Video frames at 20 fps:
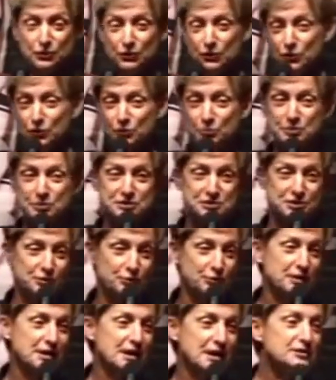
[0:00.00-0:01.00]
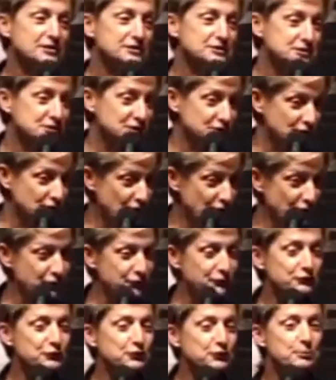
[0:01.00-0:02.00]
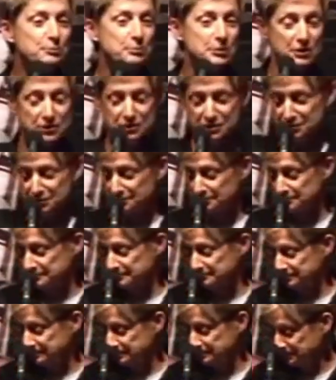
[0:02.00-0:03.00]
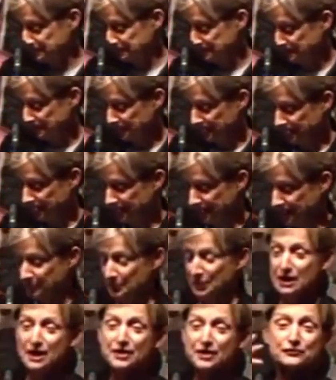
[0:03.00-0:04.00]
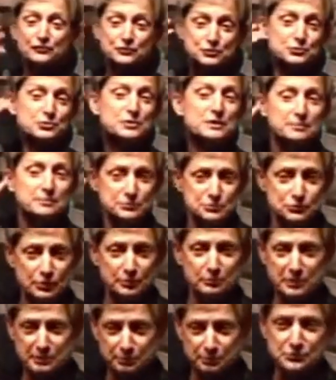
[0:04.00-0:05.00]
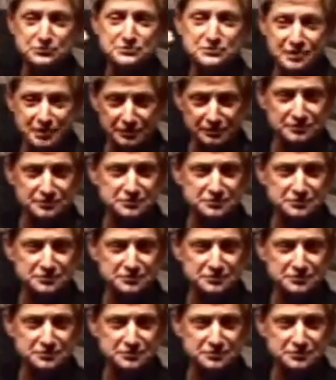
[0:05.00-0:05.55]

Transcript: the materiality of the body. I mean, I have dreams where people say this